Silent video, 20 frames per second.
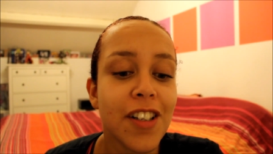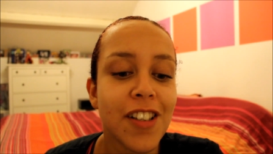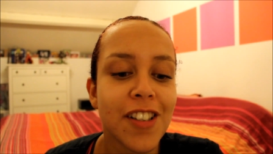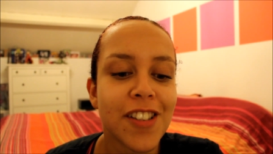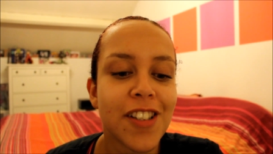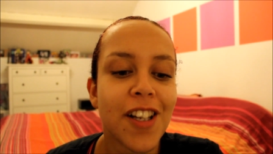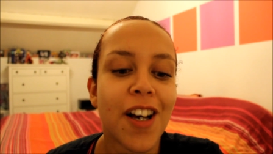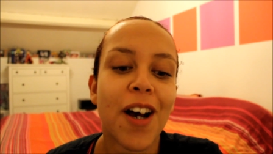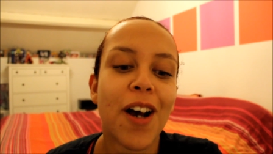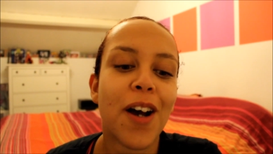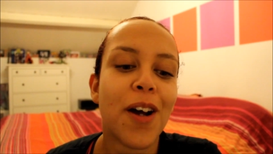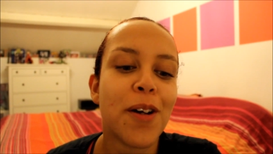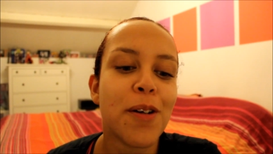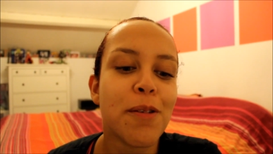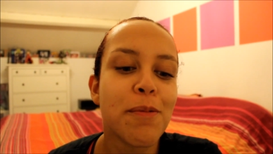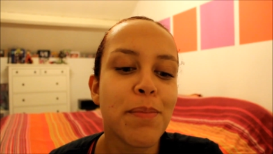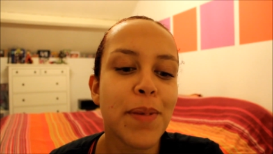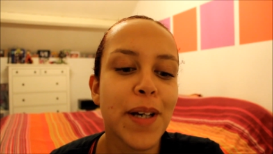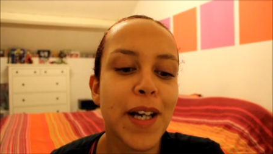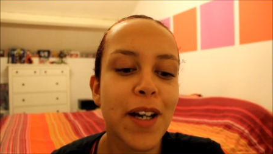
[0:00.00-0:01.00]

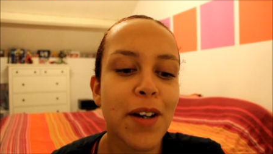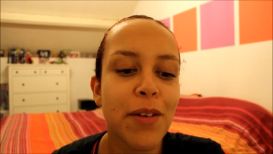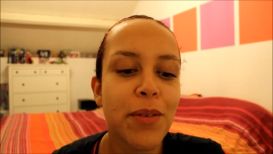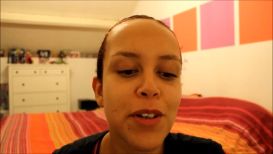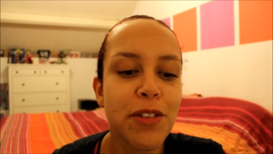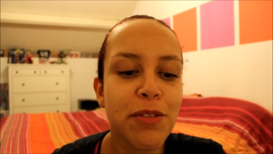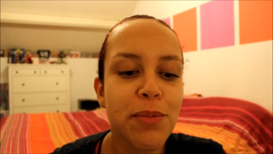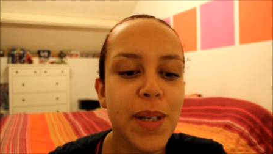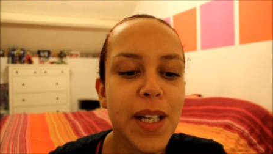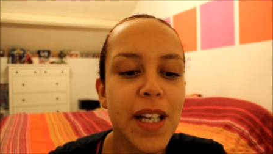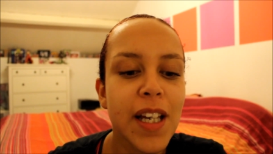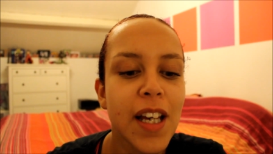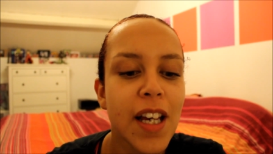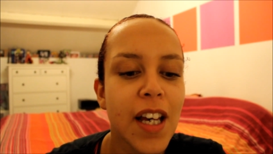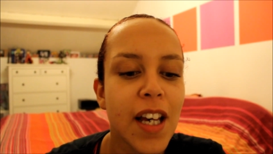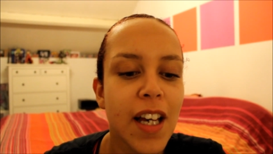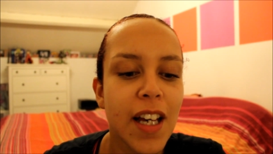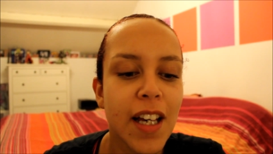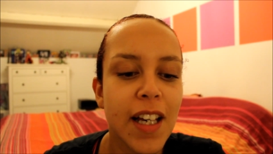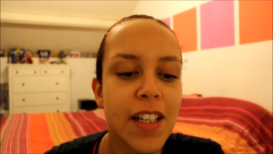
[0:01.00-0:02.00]
so bear with me.
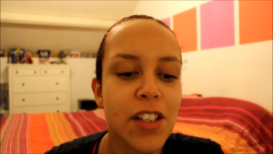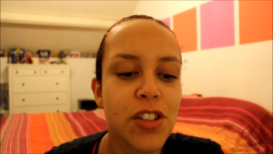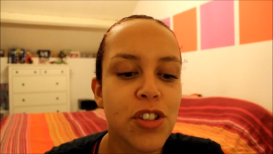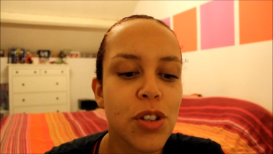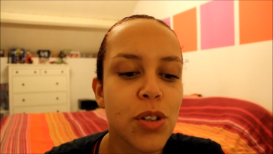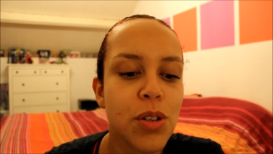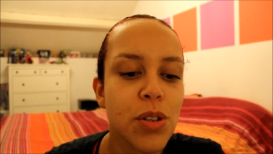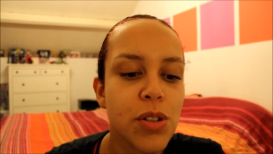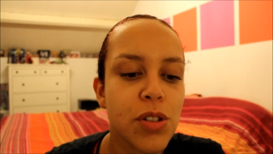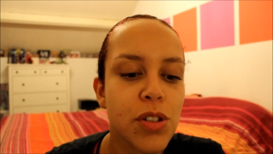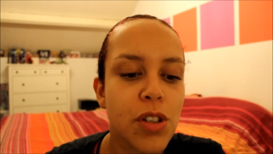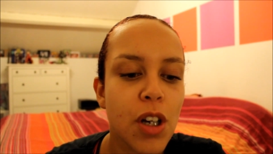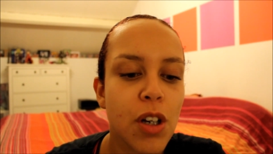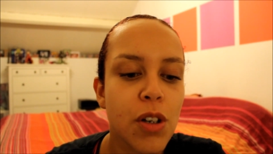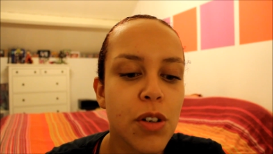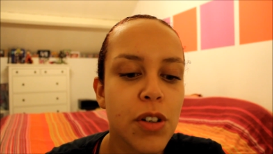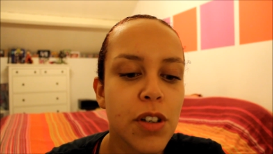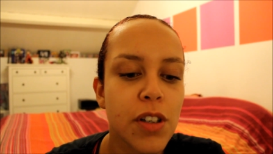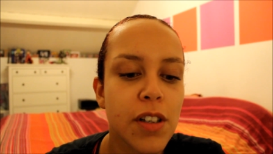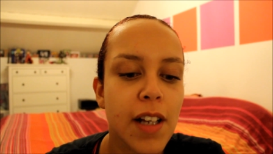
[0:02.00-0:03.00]
It's
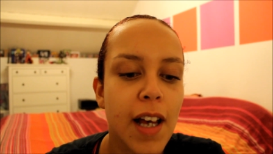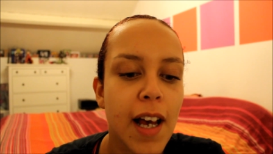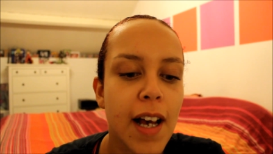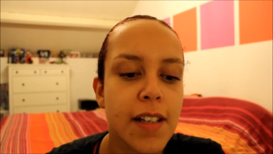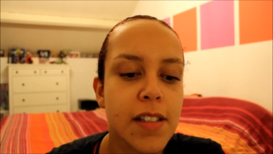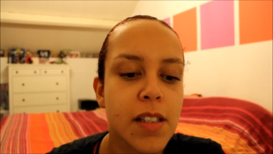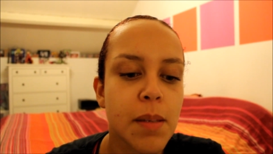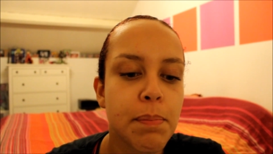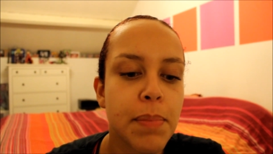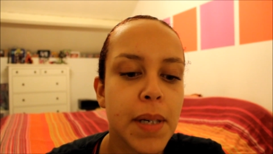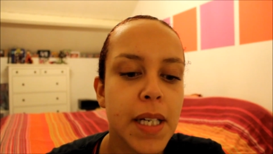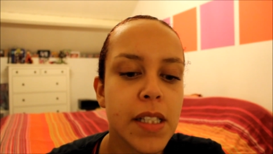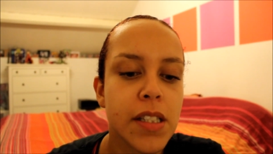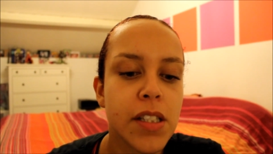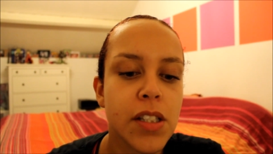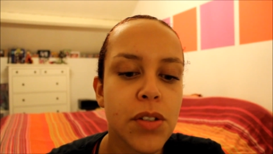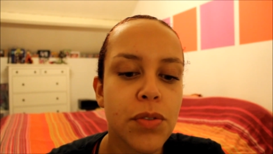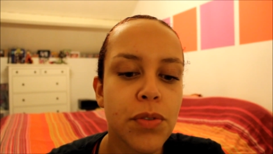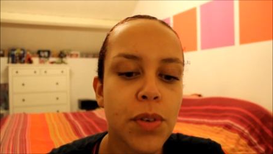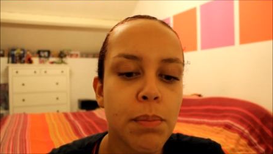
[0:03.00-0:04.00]
also good as a
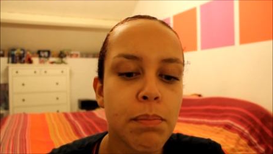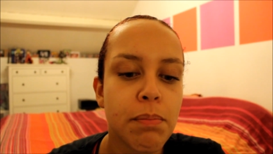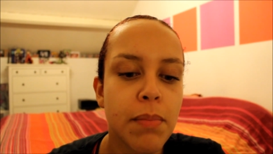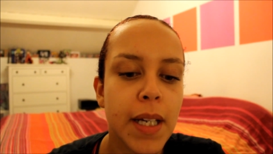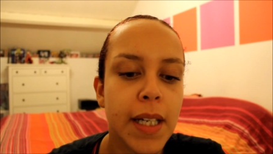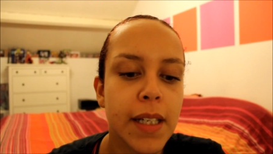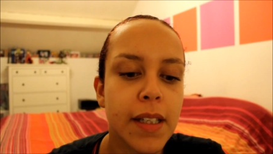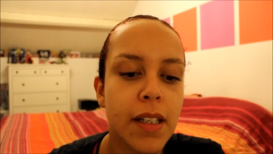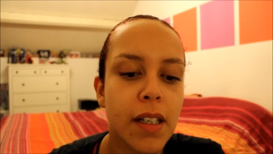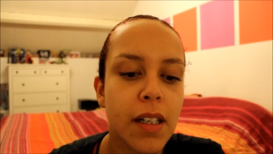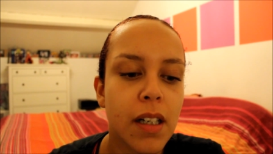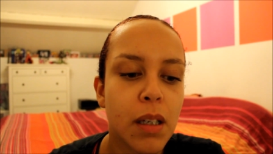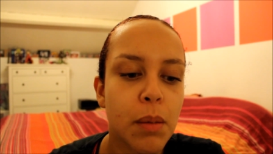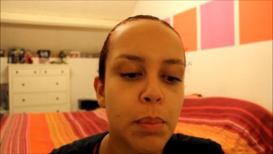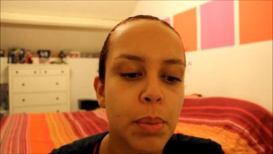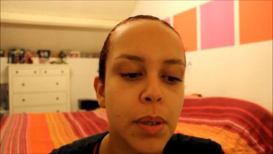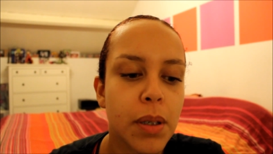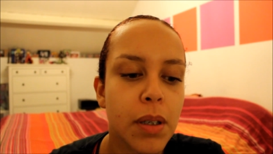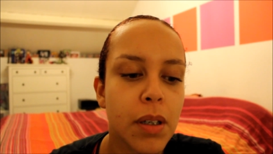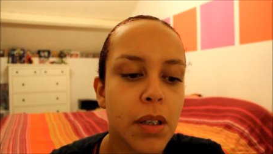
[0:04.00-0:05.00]
basis for makeup,